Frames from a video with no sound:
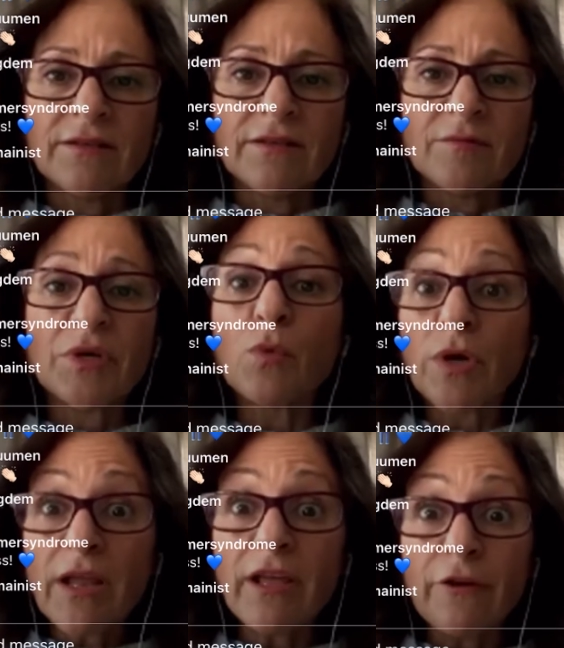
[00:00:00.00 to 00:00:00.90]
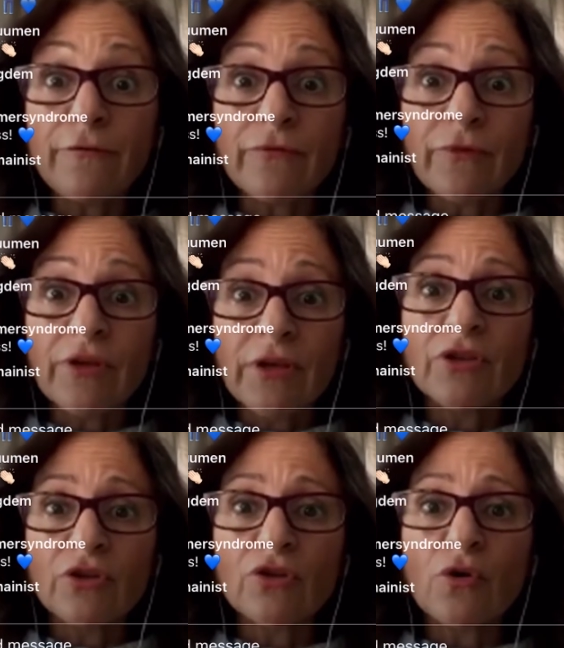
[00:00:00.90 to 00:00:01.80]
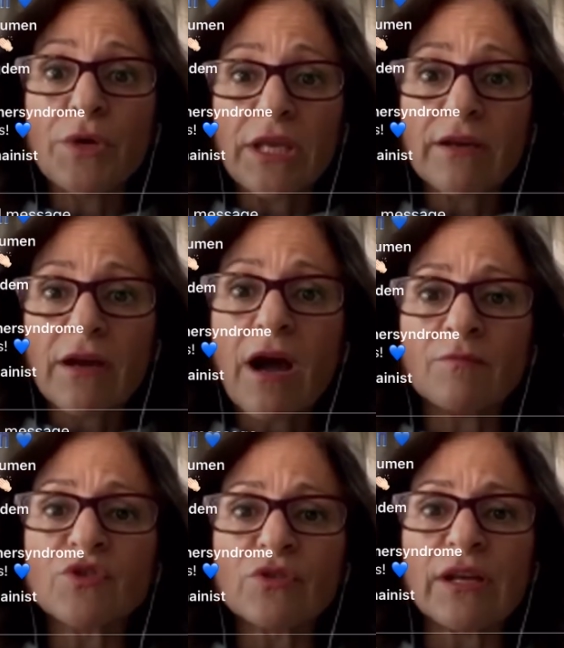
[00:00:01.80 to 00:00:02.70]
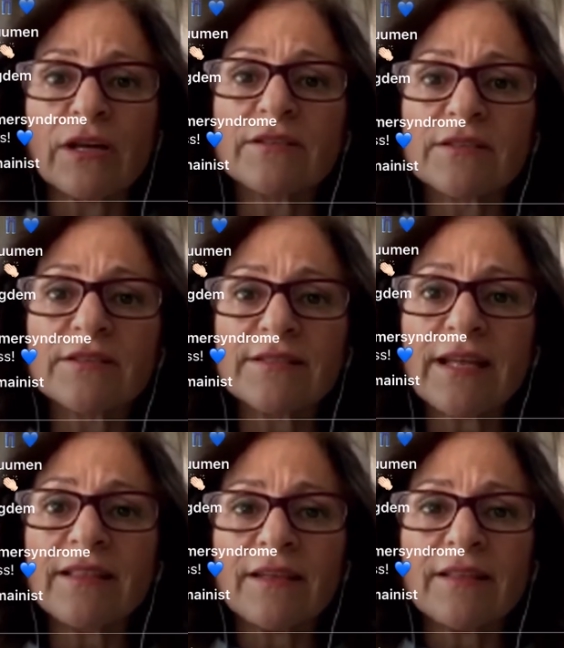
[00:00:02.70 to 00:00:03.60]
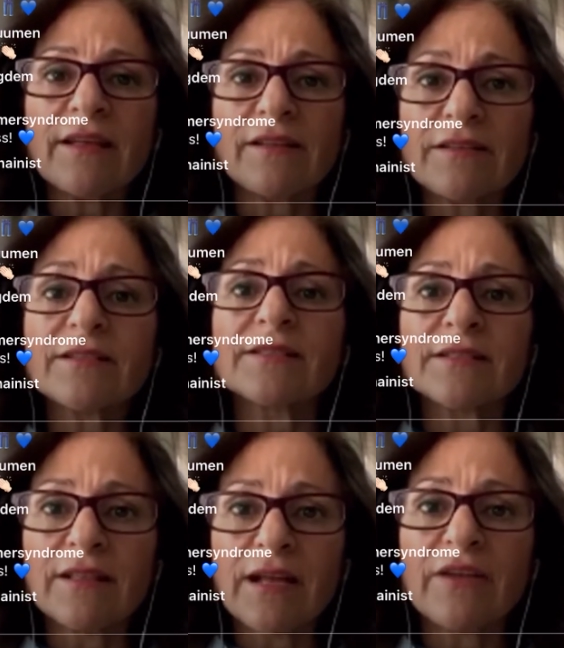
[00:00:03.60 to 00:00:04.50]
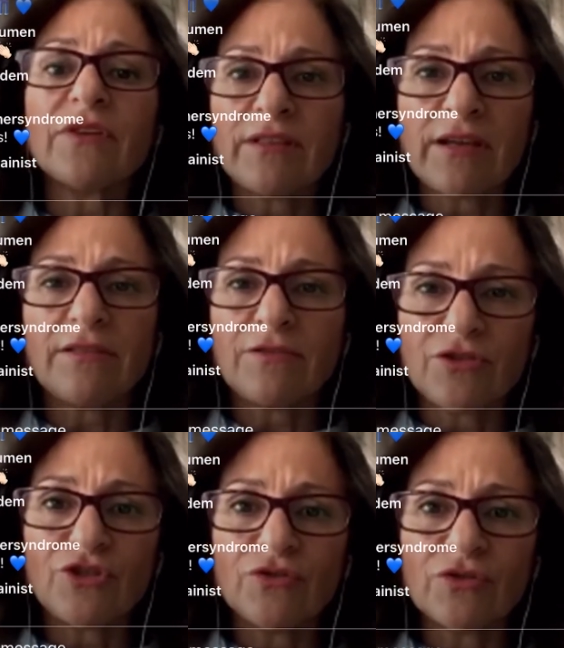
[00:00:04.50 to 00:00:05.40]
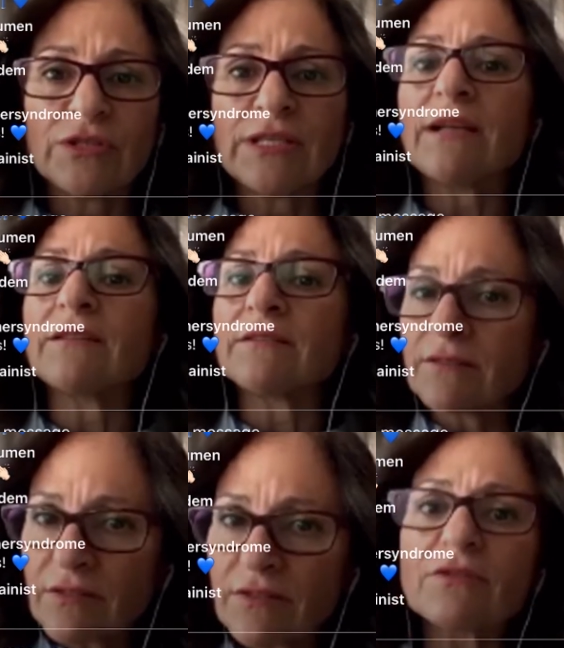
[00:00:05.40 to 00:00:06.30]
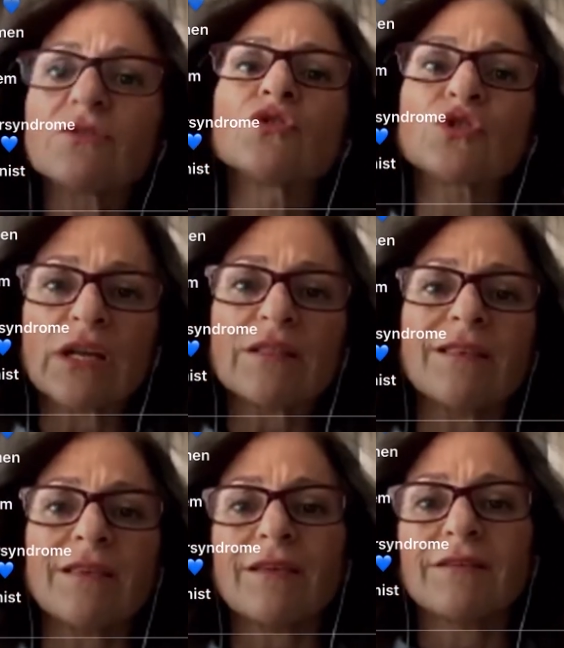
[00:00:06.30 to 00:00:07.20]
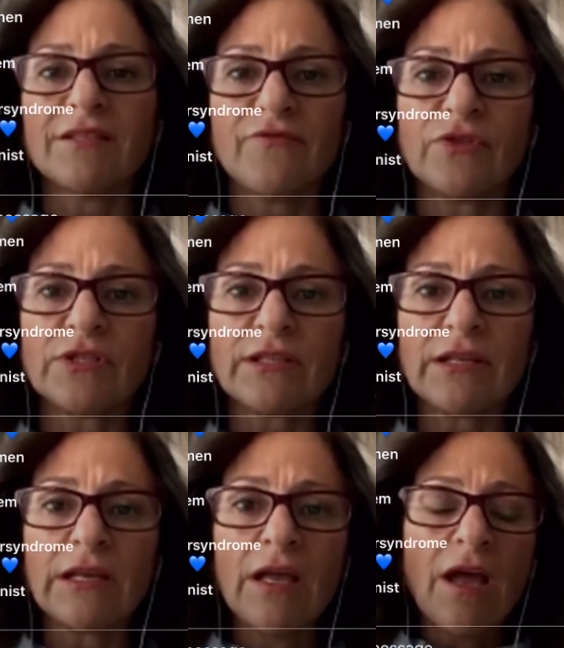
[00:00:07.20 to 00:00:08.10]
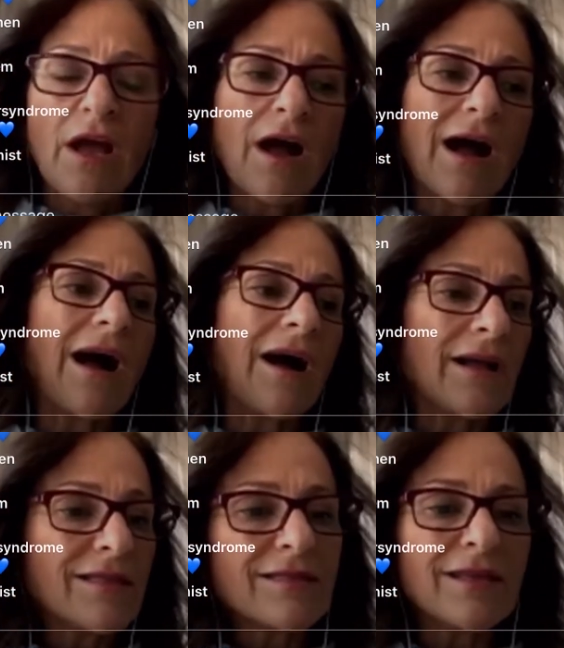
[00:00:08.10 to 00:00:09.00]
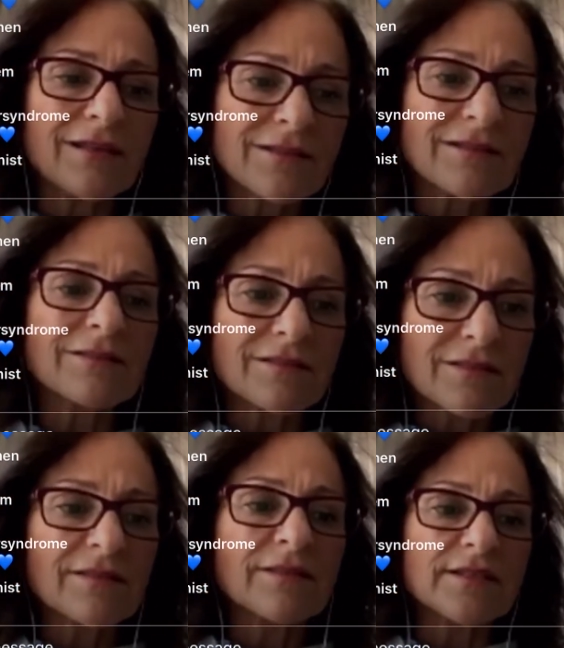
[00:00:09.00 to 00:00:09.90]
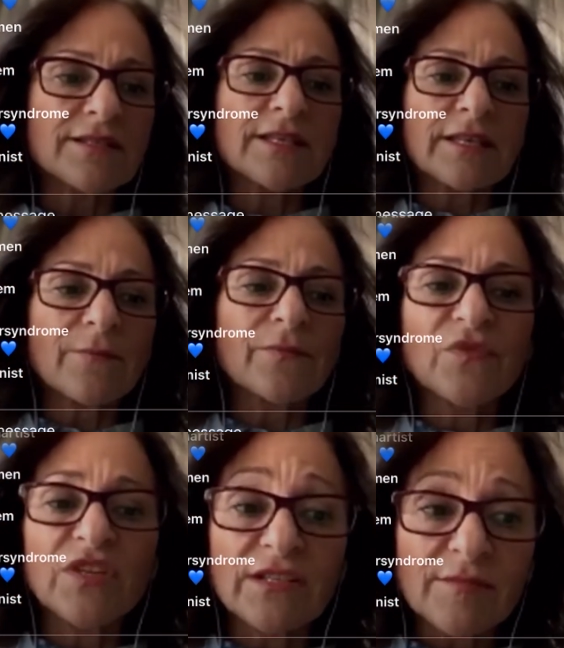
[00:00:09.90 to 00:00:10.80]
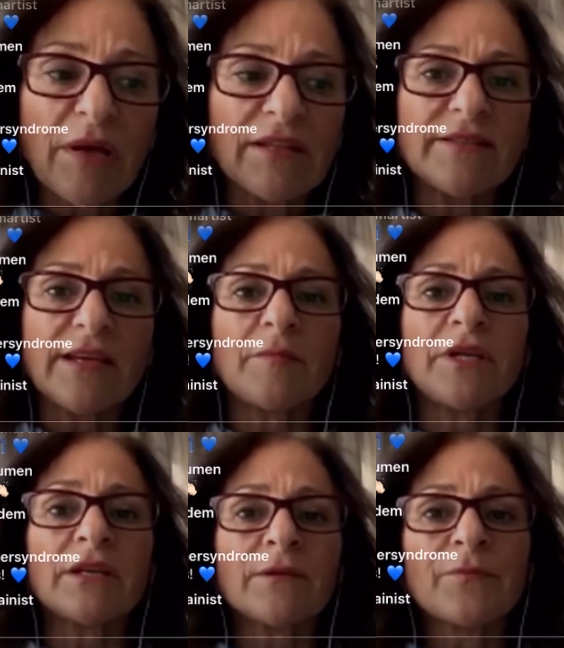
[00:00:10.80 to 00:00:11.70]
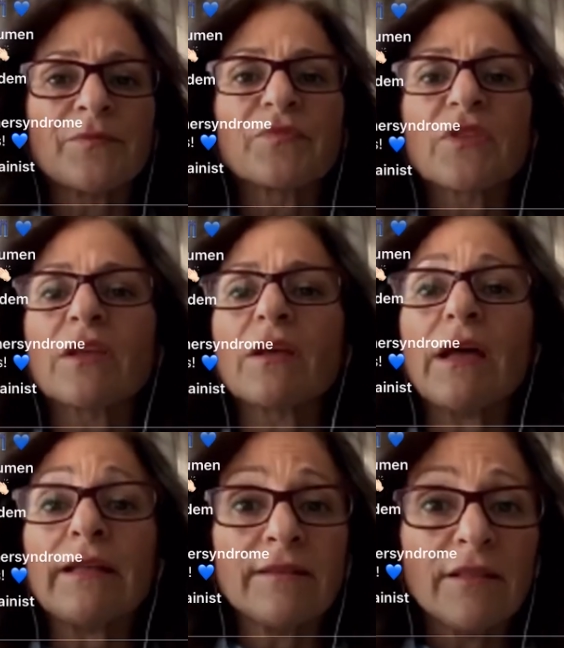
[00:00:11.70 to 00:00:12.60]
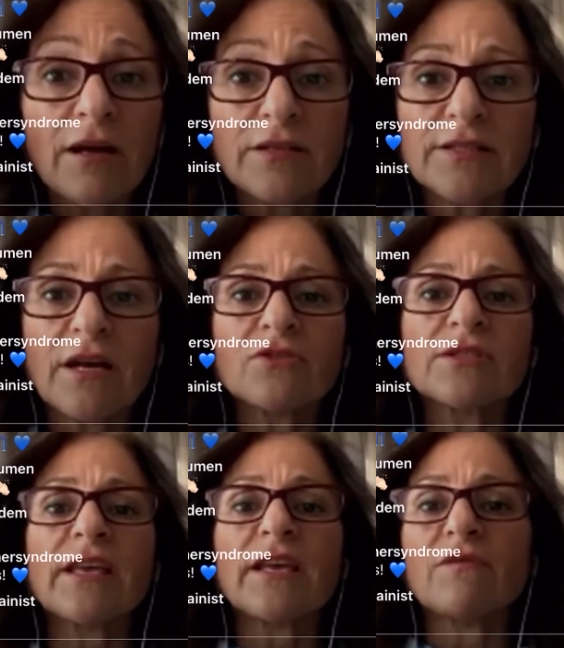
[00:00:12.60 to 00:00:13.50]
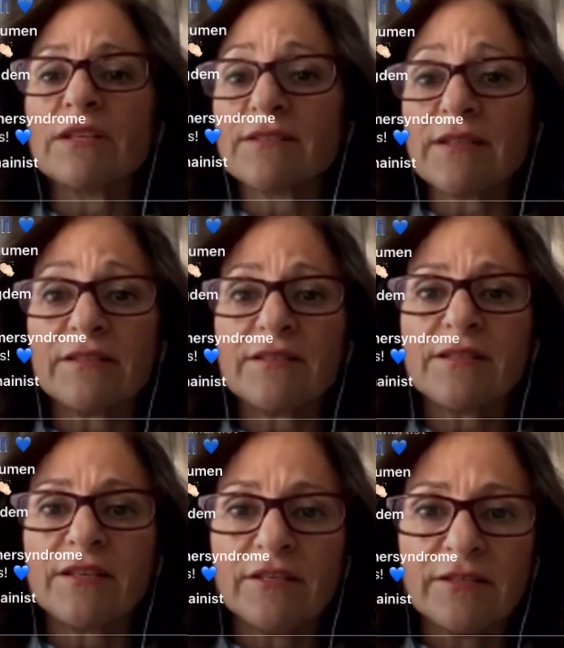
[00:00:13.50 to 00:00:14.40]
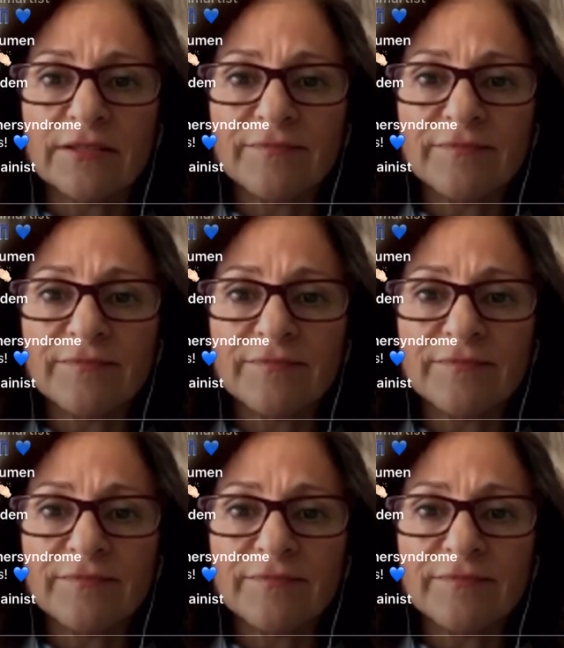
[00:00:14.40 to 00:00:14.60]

But what if, we come to the understanding that it's a life and death issue? Then you start thinking differently. I think this pandemic and the lockdowns gave us that signal.